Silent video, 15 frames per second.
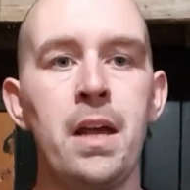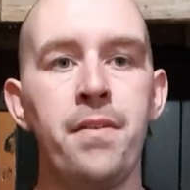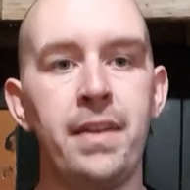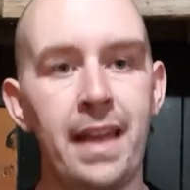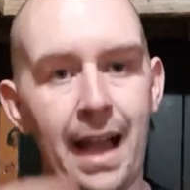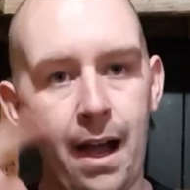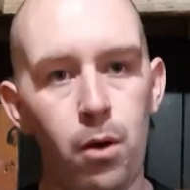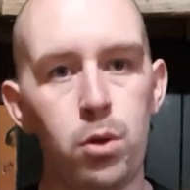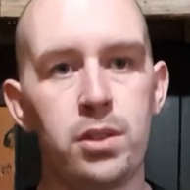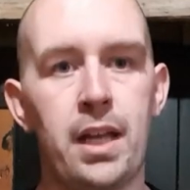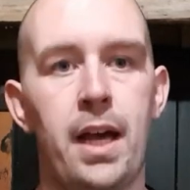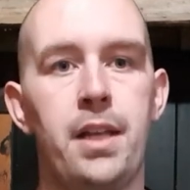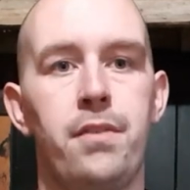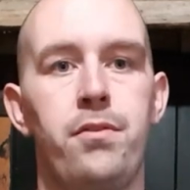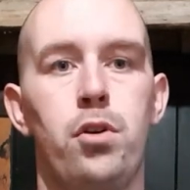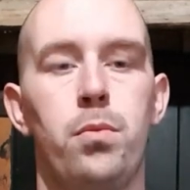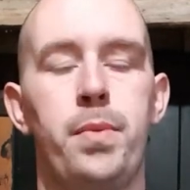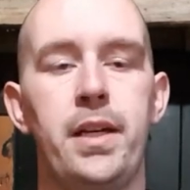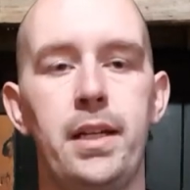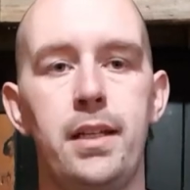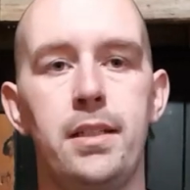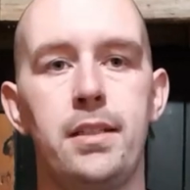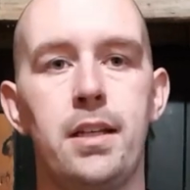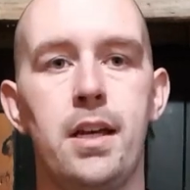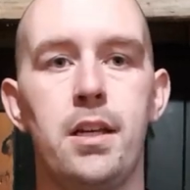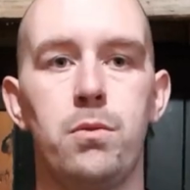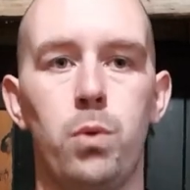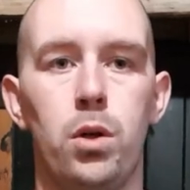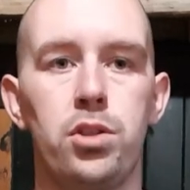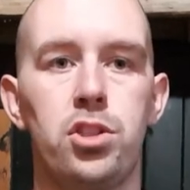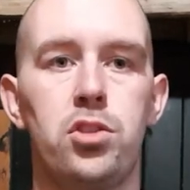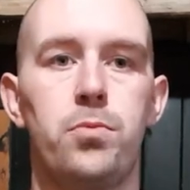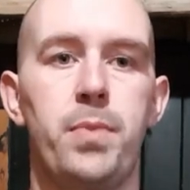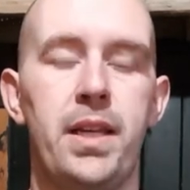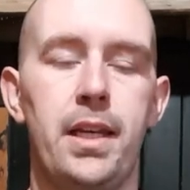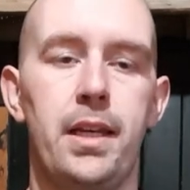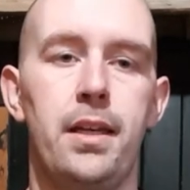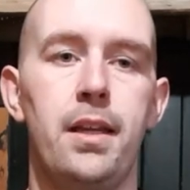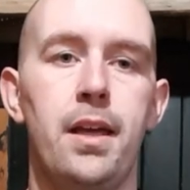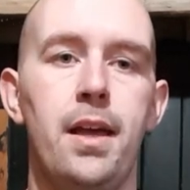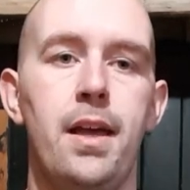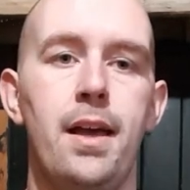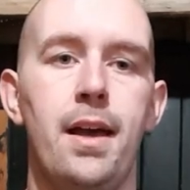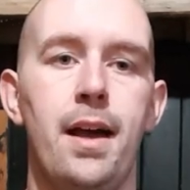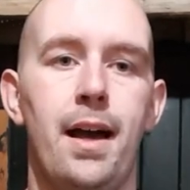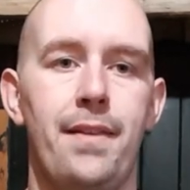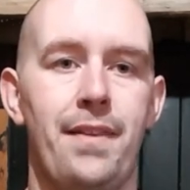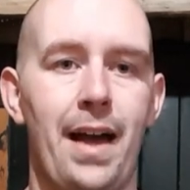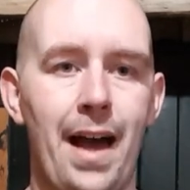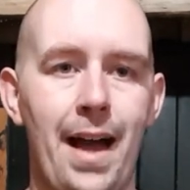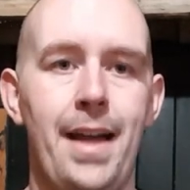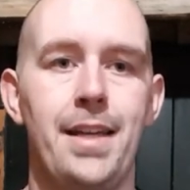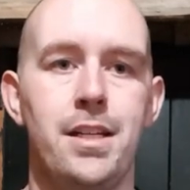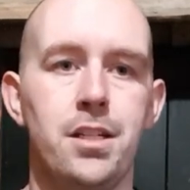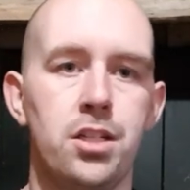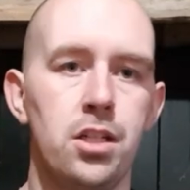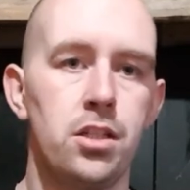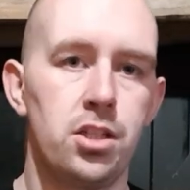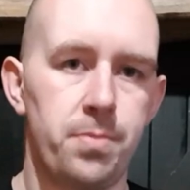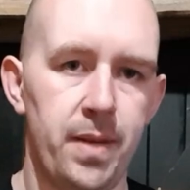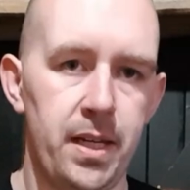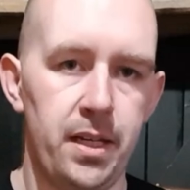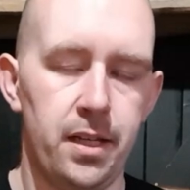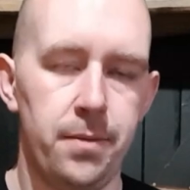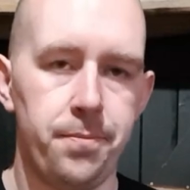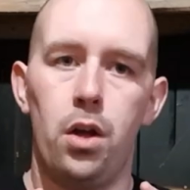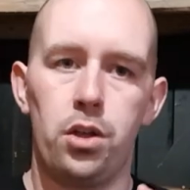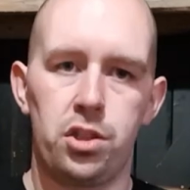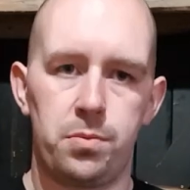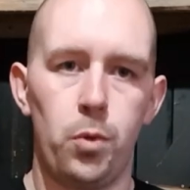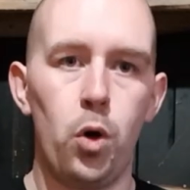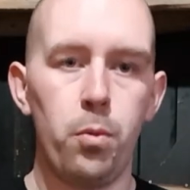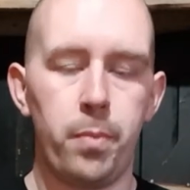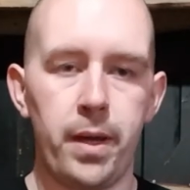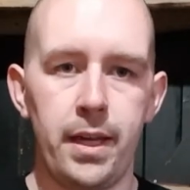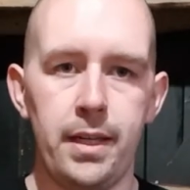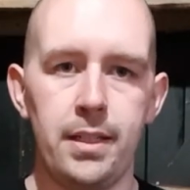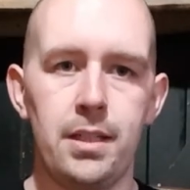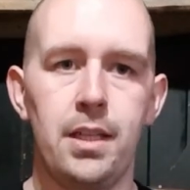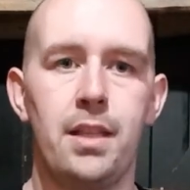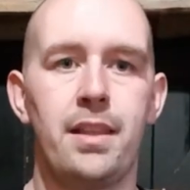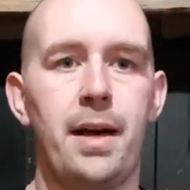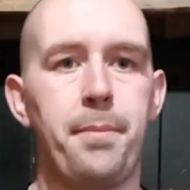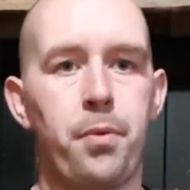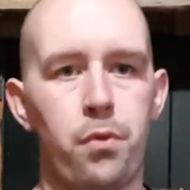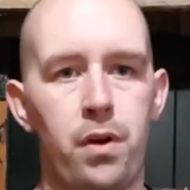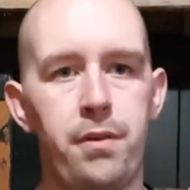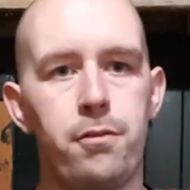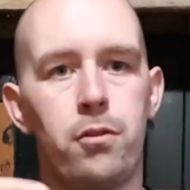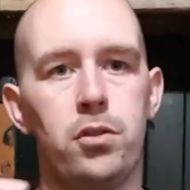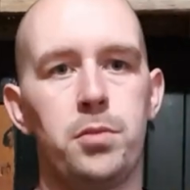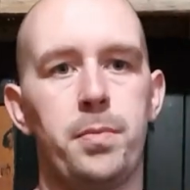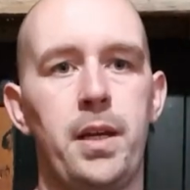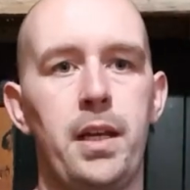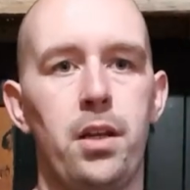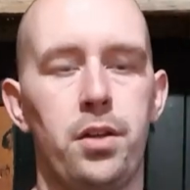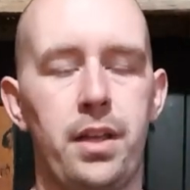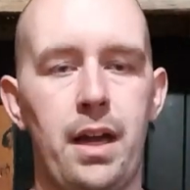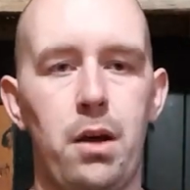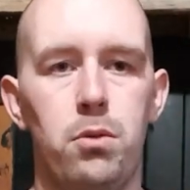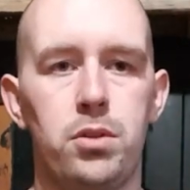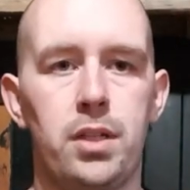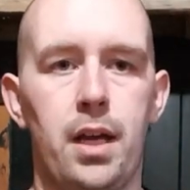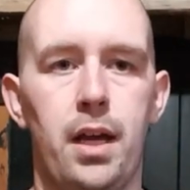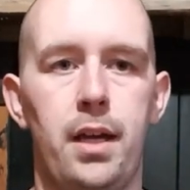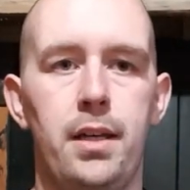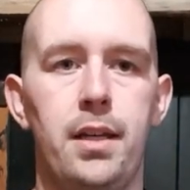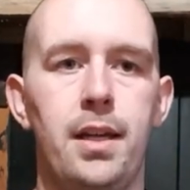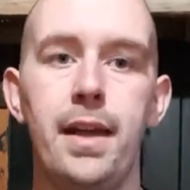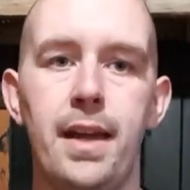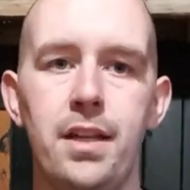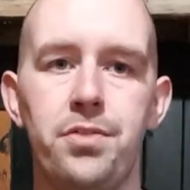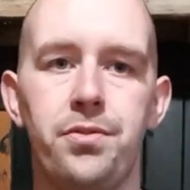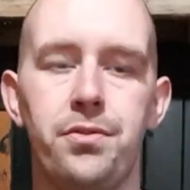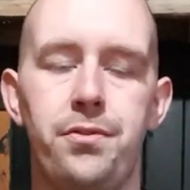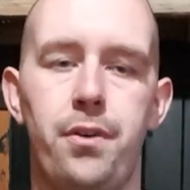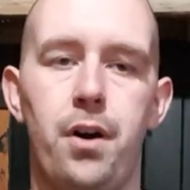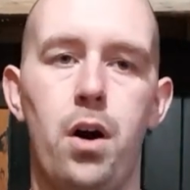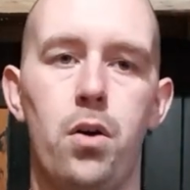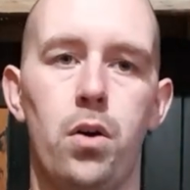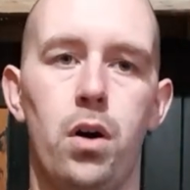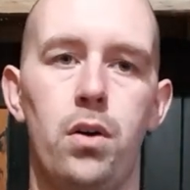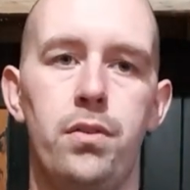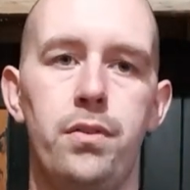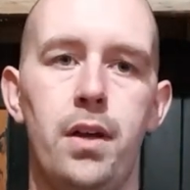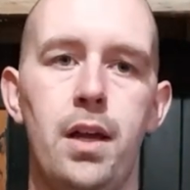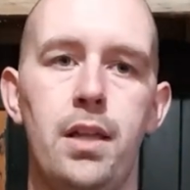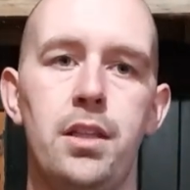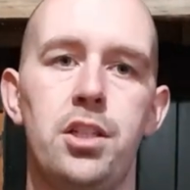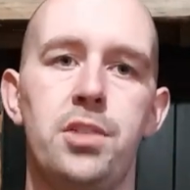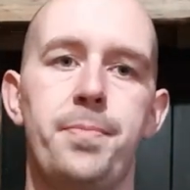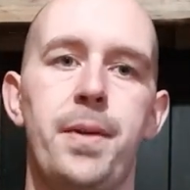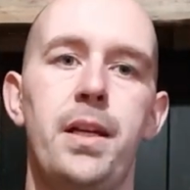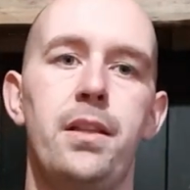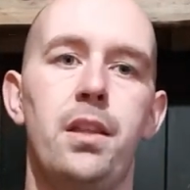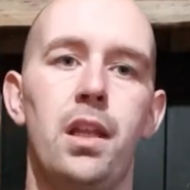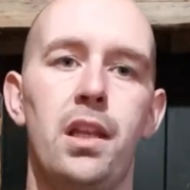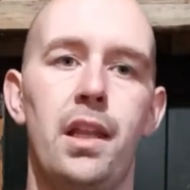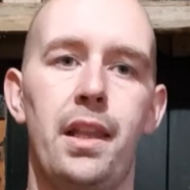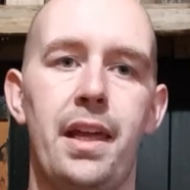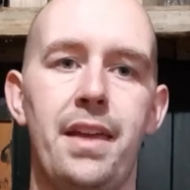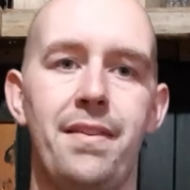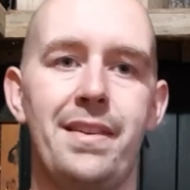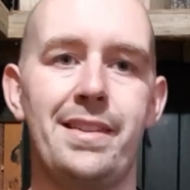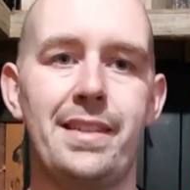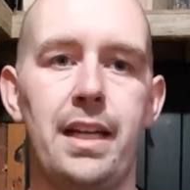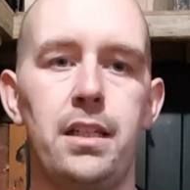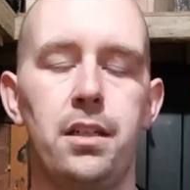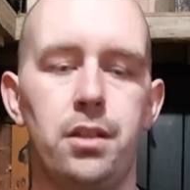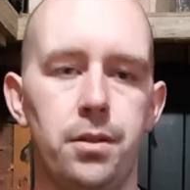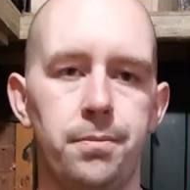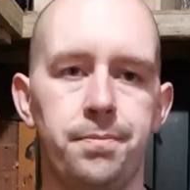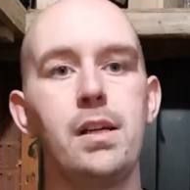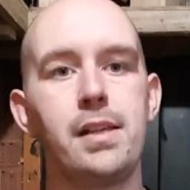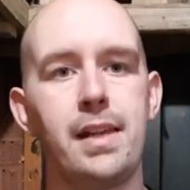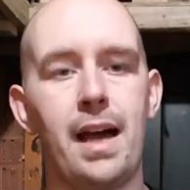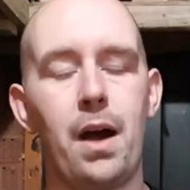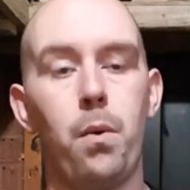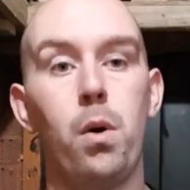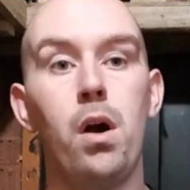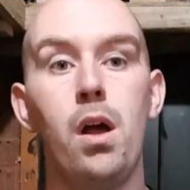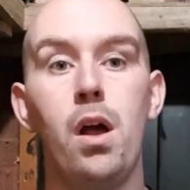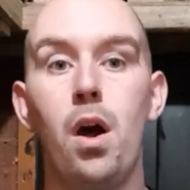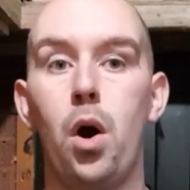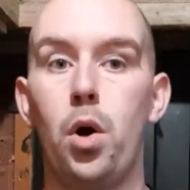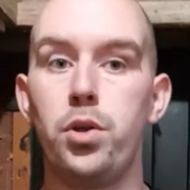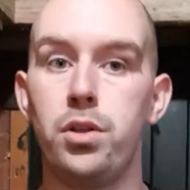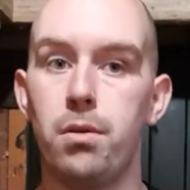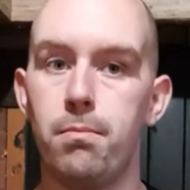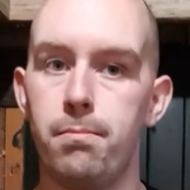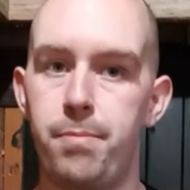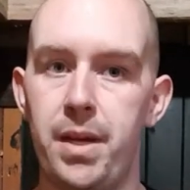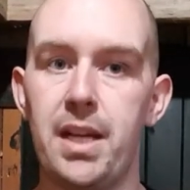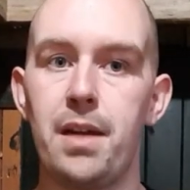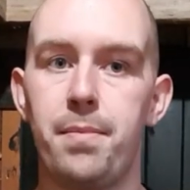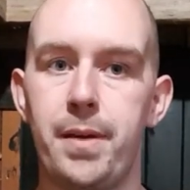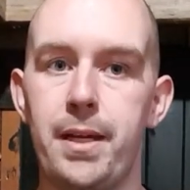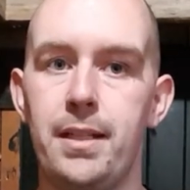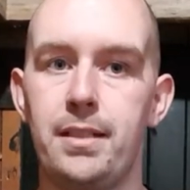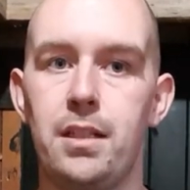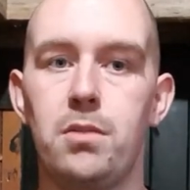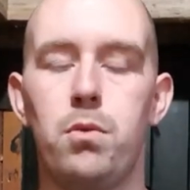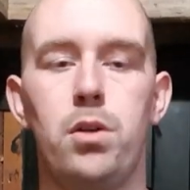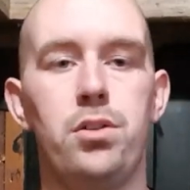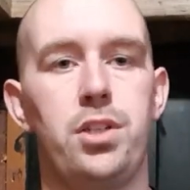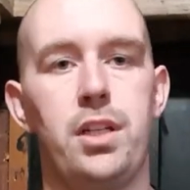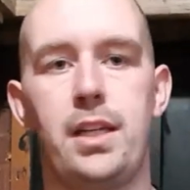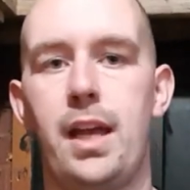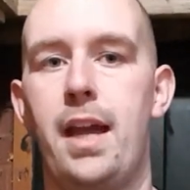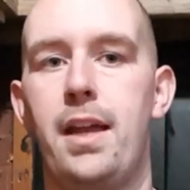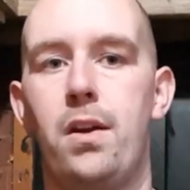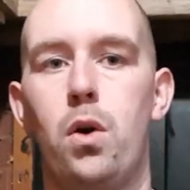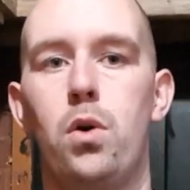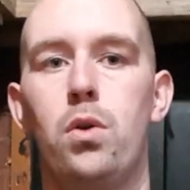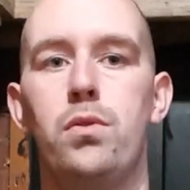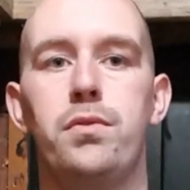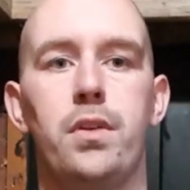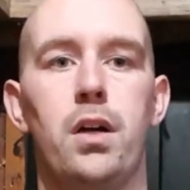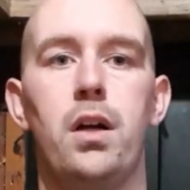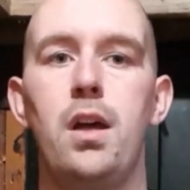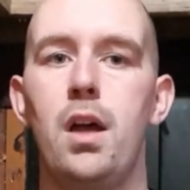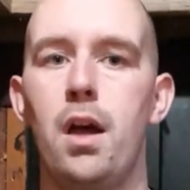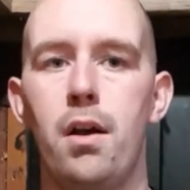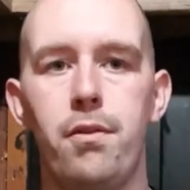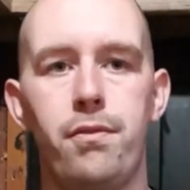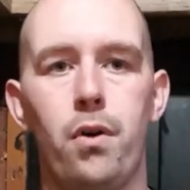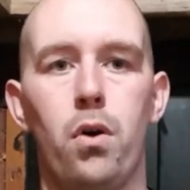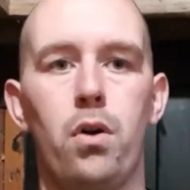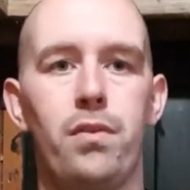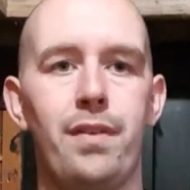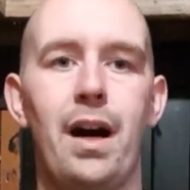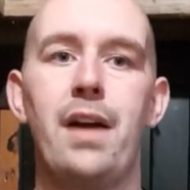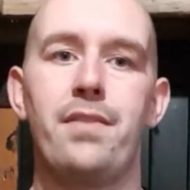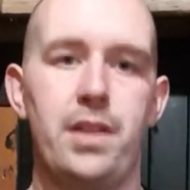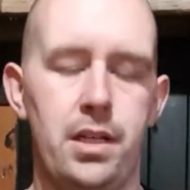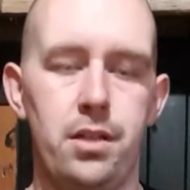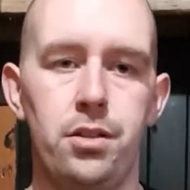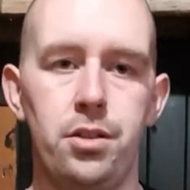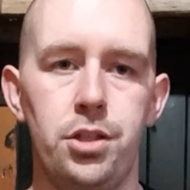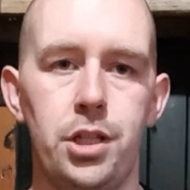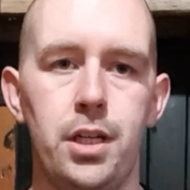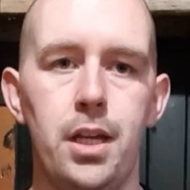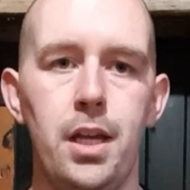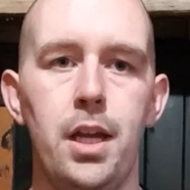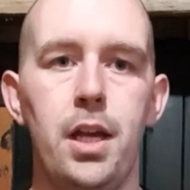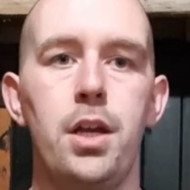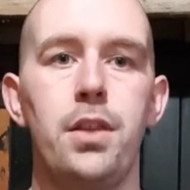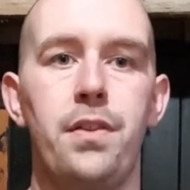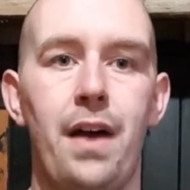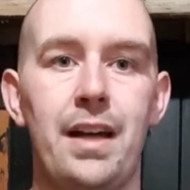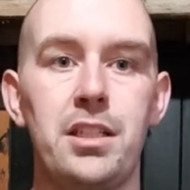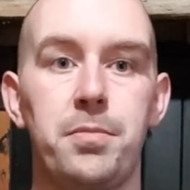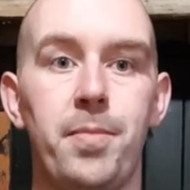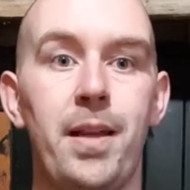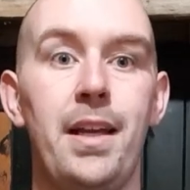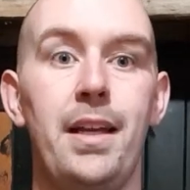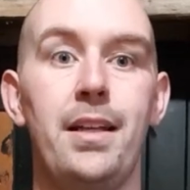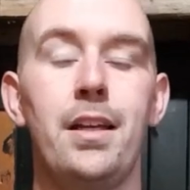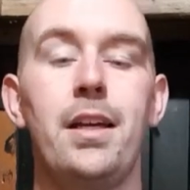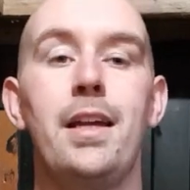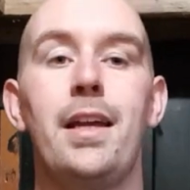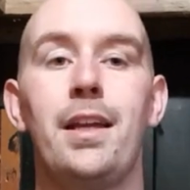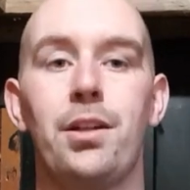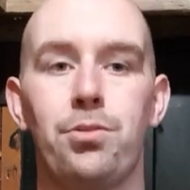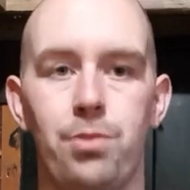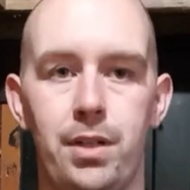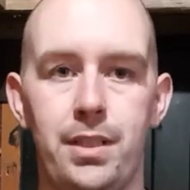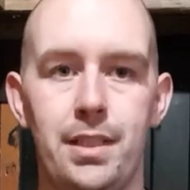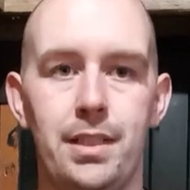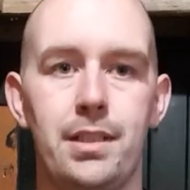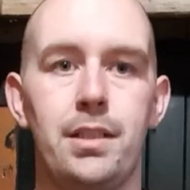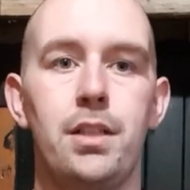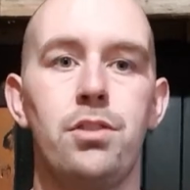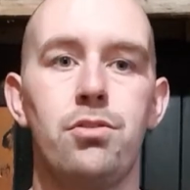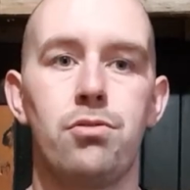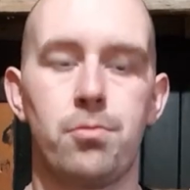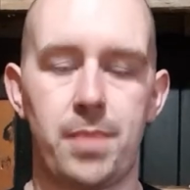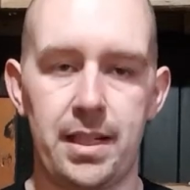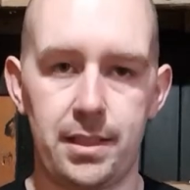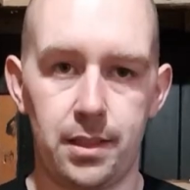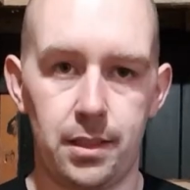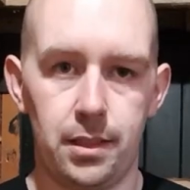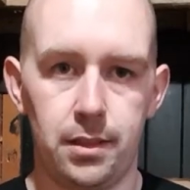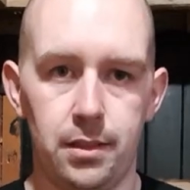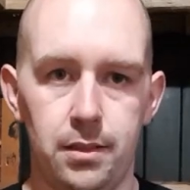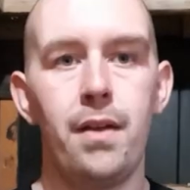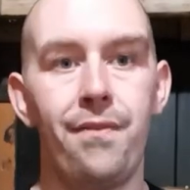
The outside of your piece is what's spinning at the highest speed. On a small piece, that peripheral speed on the outside isn't far off the speed that the lathe is telling you. Now, on your bigger pieces, once you're getting over 4 or 5 inch, that speed increases dramatically.